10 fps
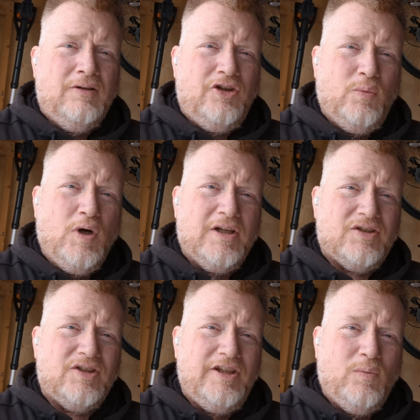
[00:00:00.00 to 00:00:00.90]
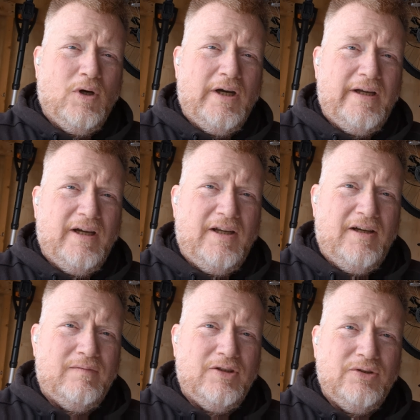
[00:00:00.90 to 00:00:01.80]
You want to see why I
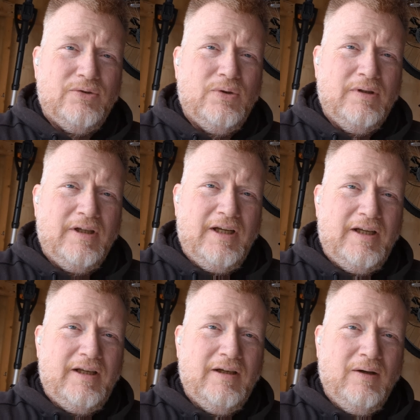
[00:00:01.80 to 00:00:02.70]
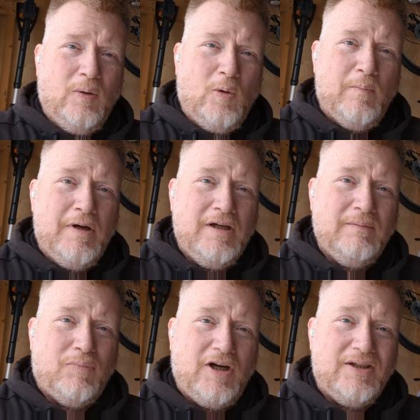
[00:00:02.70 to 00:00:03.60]
never do any home
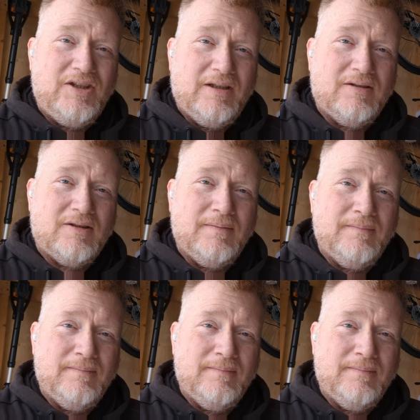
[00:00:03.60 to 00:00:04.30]
projects?